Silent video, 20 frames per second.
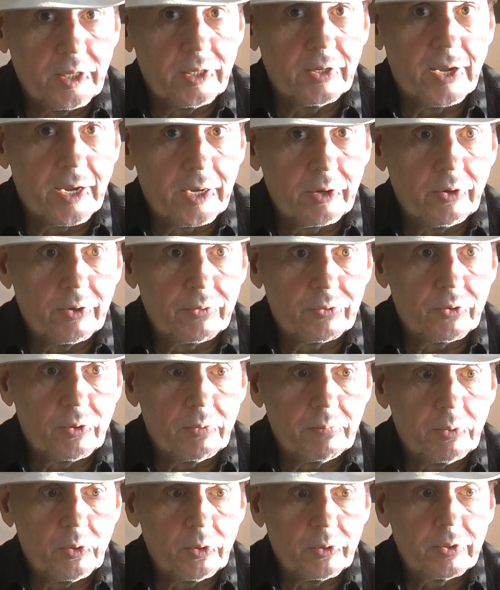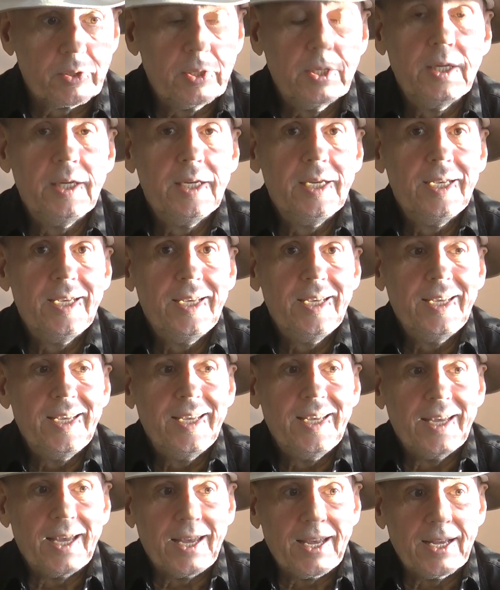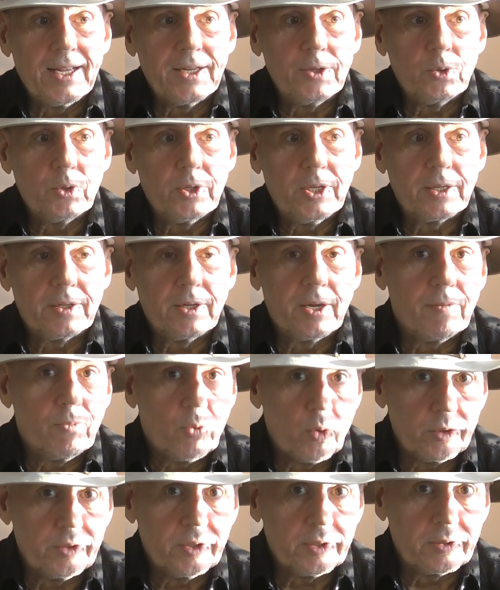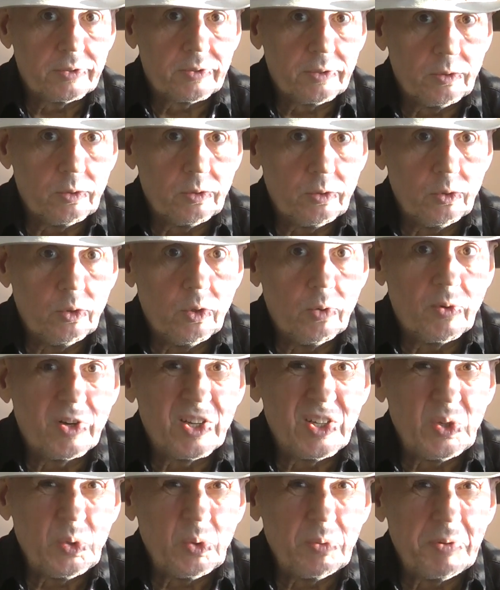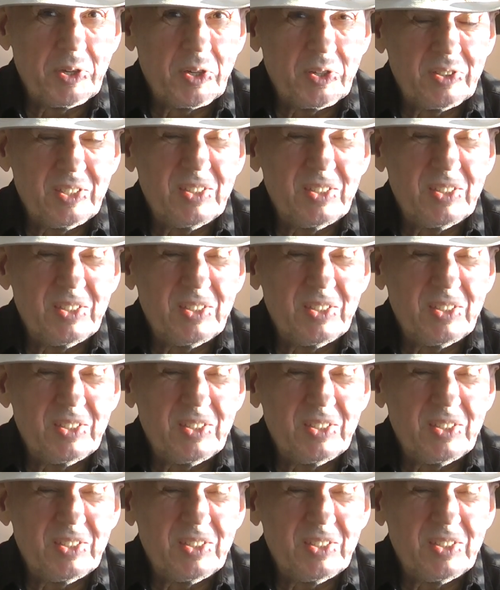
get angry at some point. And you get avoidance. You don't want to do it because